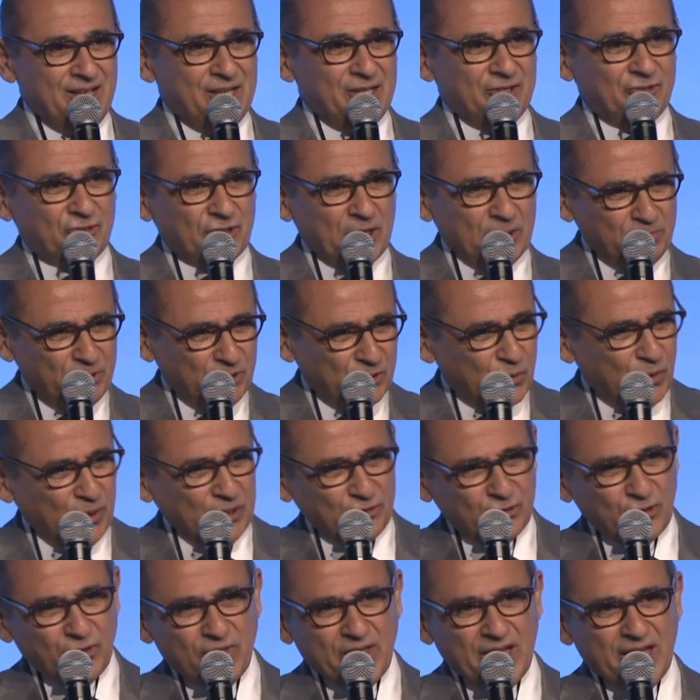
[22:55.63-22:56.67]

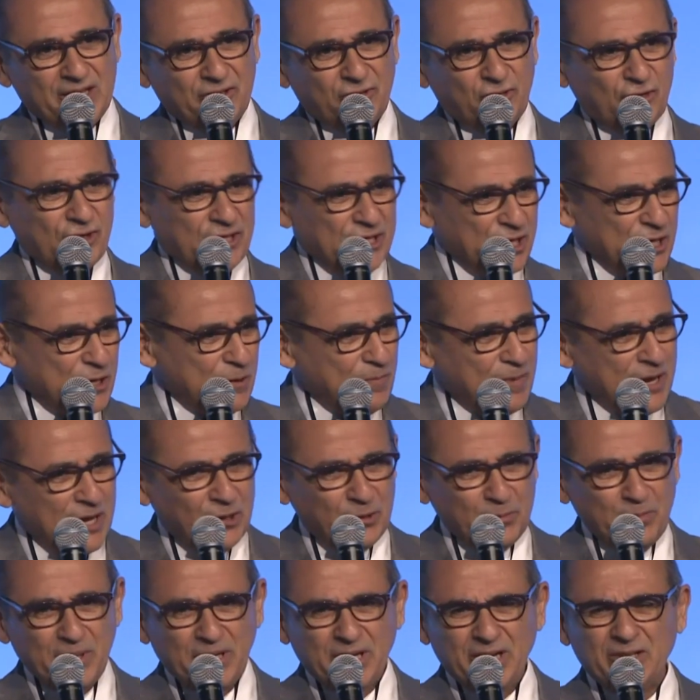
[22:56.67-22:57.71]
Subsequent to that, she
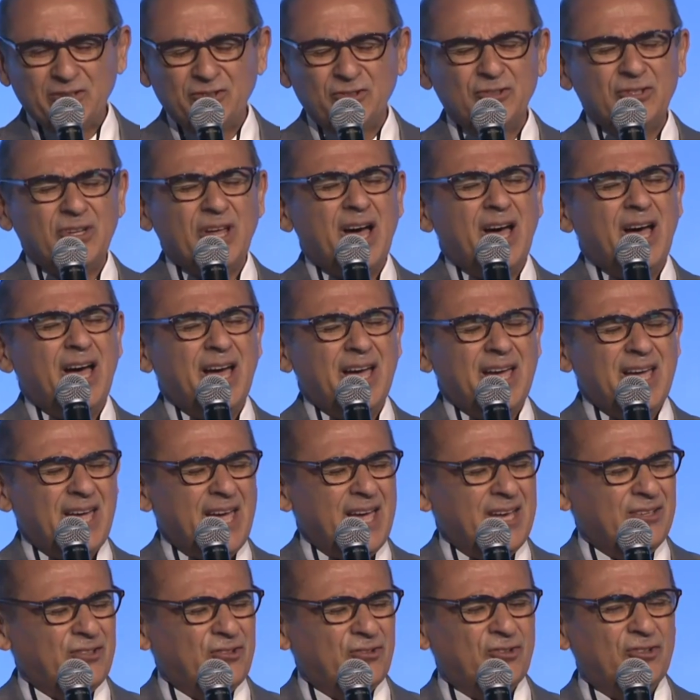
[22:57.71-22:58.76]
emailed me and I said, I
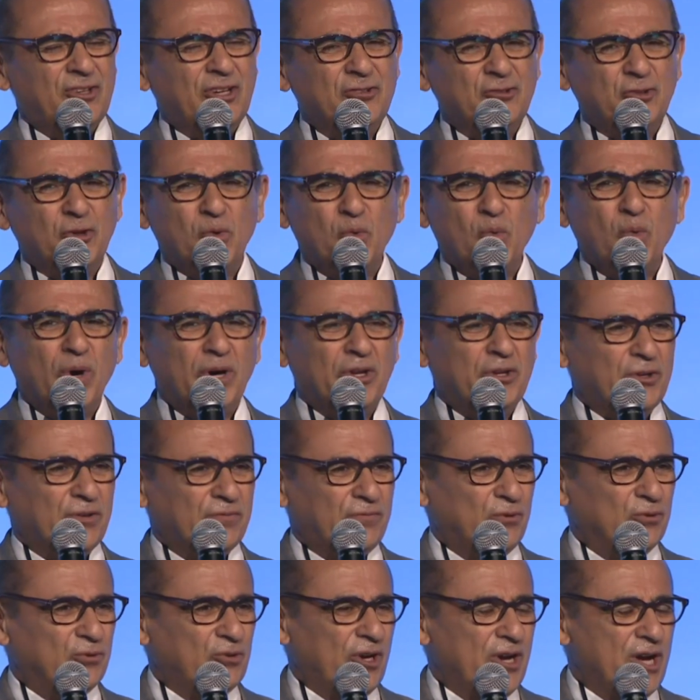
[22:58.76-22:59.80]
had such a
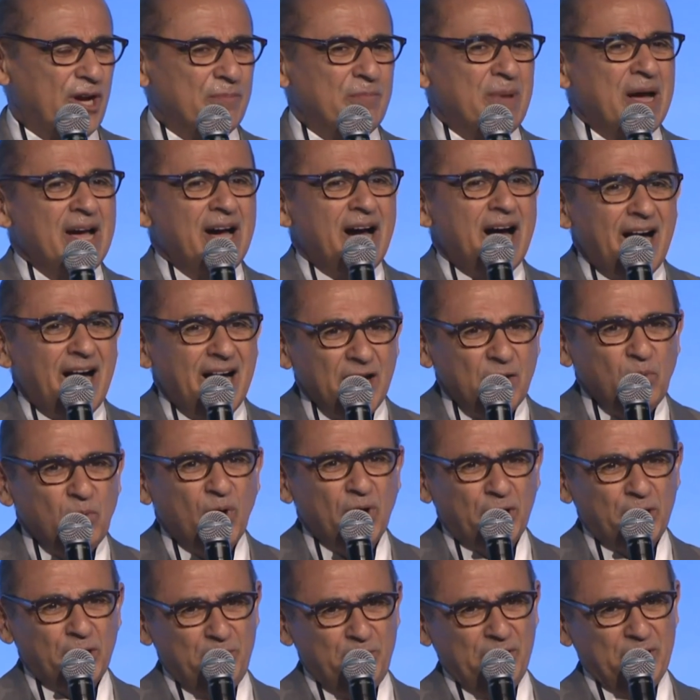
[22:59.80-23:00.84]
wonderful time. I
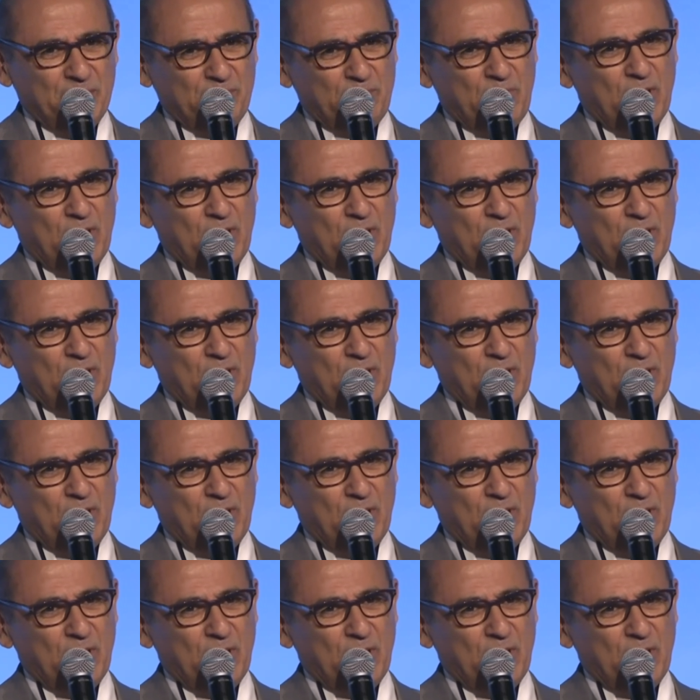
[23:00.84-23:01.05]
want to be a